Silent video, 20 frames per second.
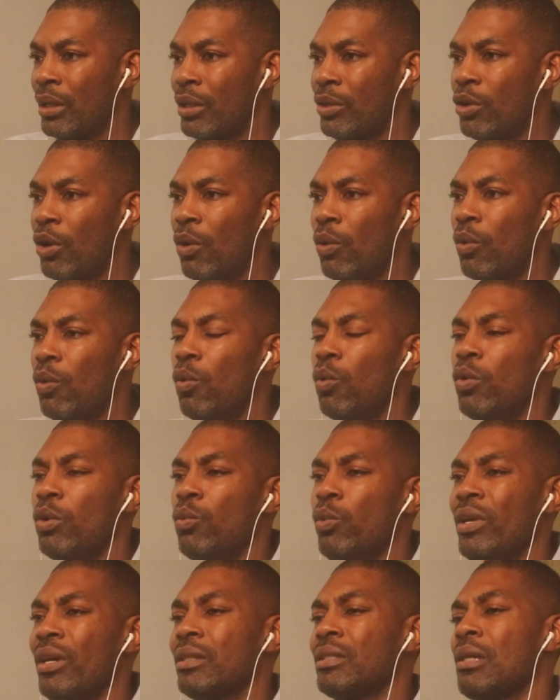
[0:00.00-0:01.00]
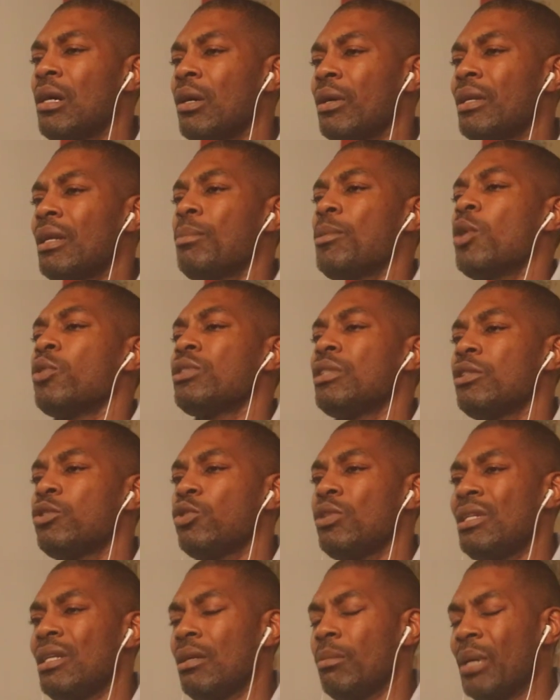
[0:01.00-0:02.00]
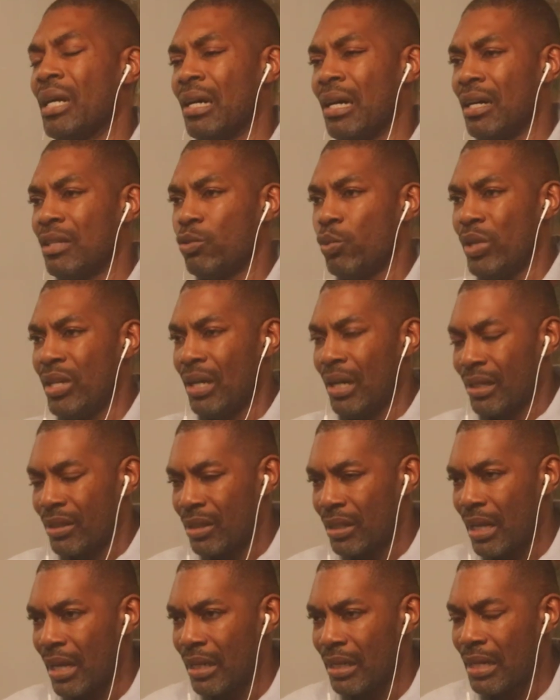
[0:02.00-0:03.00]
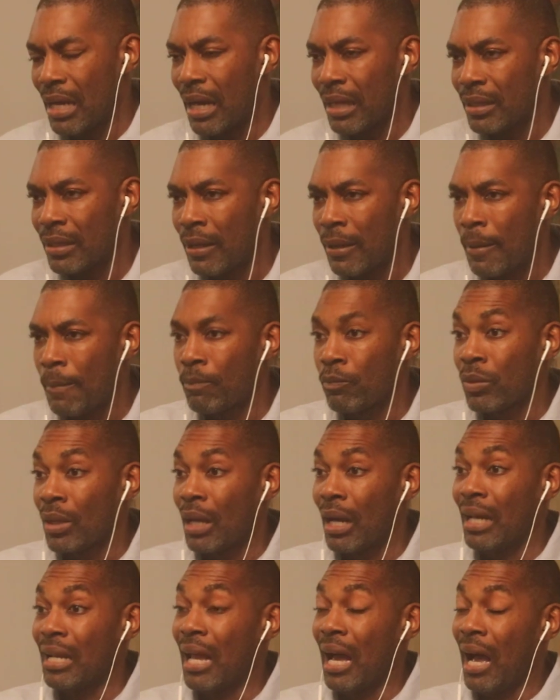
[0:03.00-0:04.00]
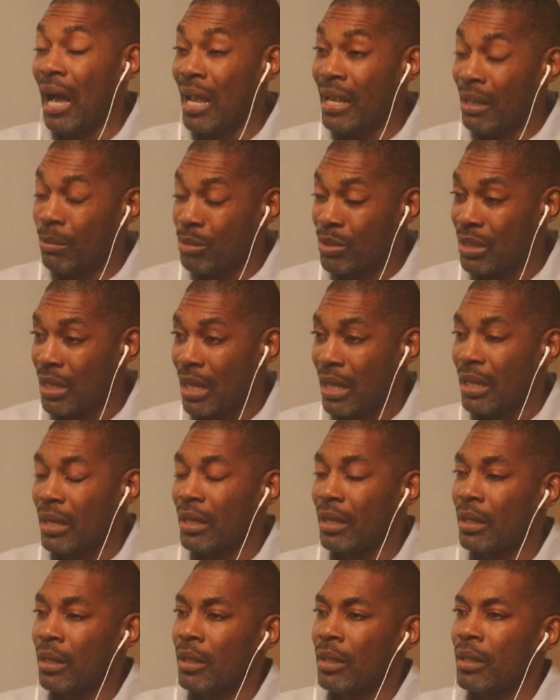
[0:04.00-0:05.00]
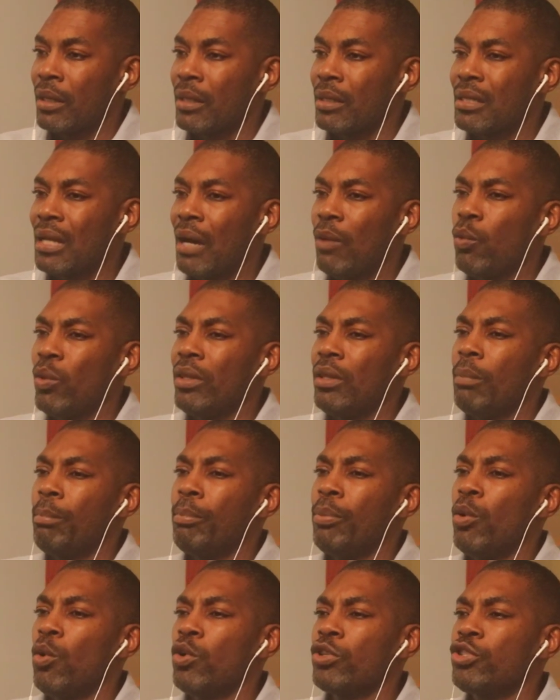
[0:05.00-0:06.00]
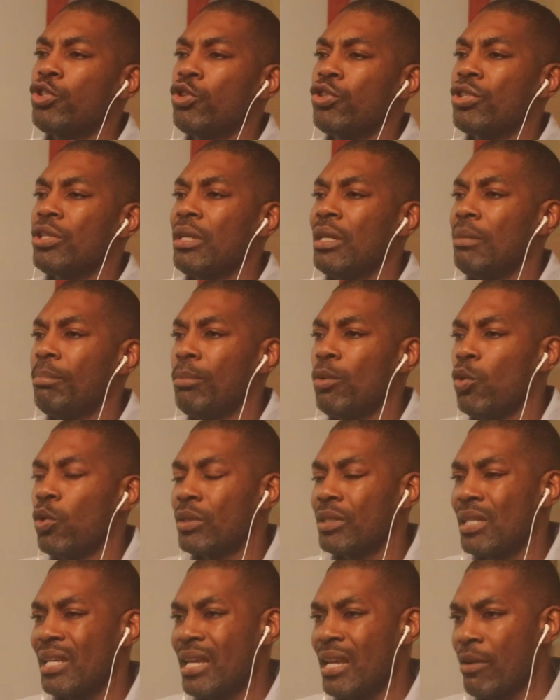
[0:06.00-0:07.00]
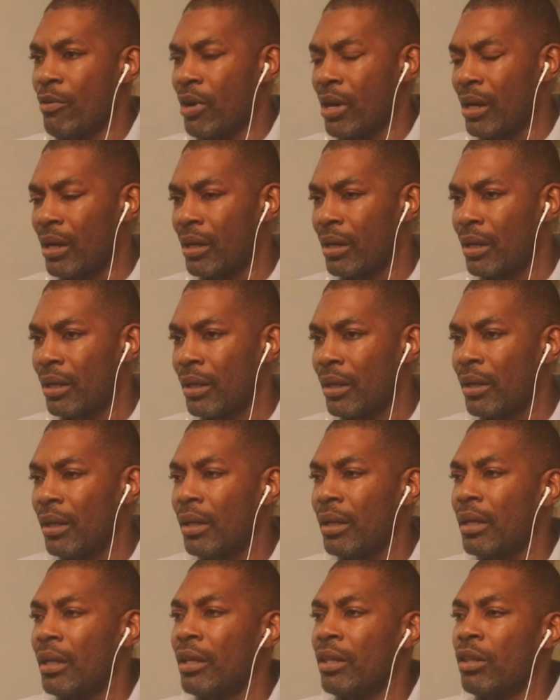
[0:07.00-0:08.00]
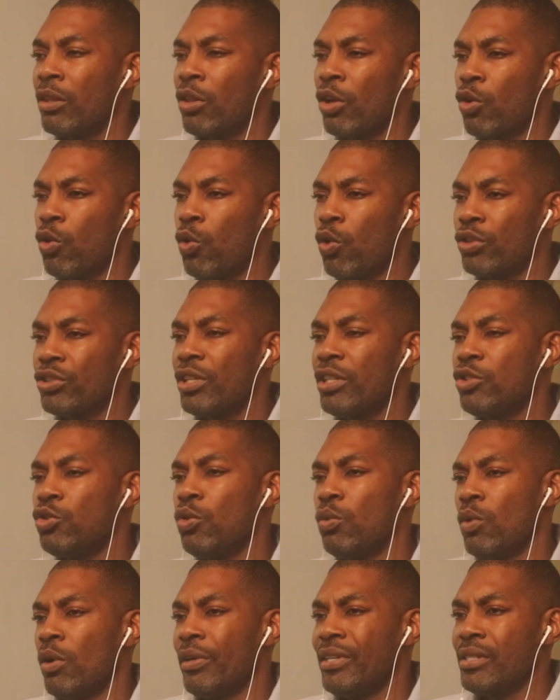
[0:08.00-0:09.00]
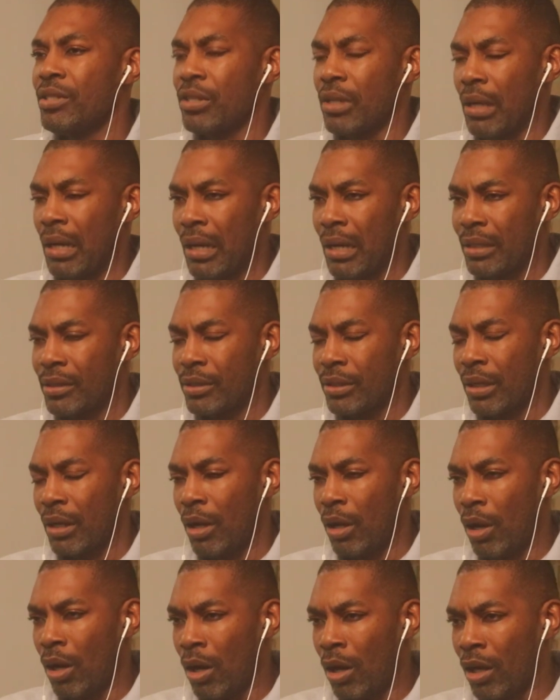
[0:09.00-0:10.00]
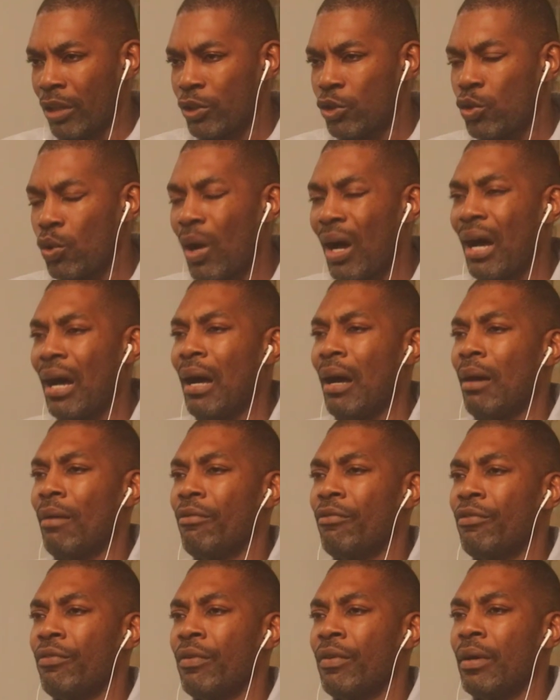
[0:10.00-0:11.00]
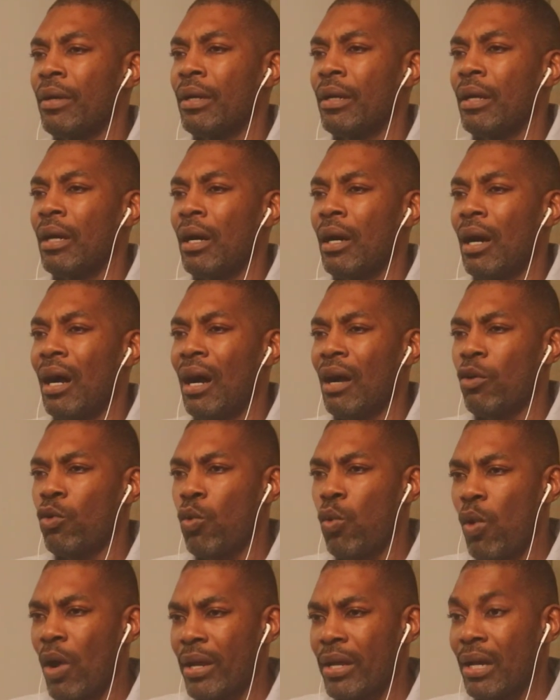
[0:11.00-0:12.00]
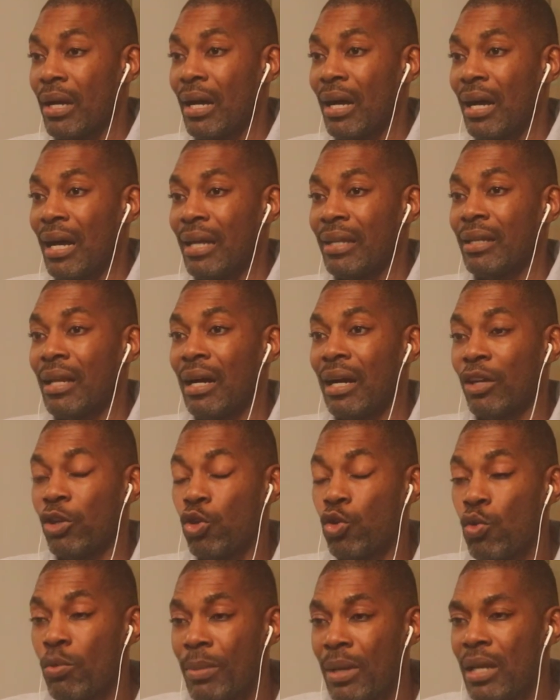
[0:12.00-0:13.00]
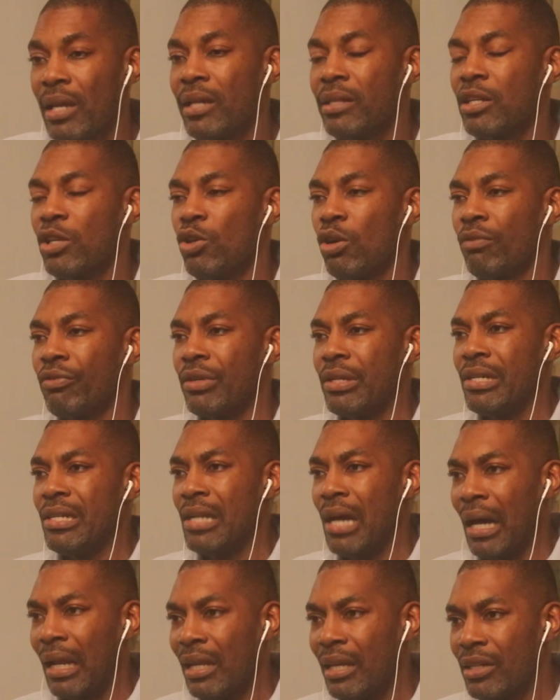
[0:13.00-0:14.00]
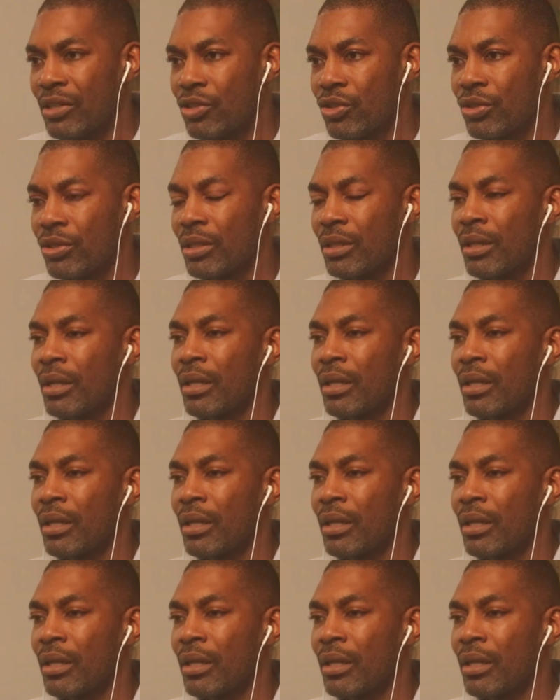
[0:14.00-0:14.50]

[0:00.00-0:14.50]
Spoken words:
Now, we are talking about it today because we are saying that, and I am saying that with the post-Usain Bolt era, the coaches who were in charge ought to have acquired and accumulate enough knowledge,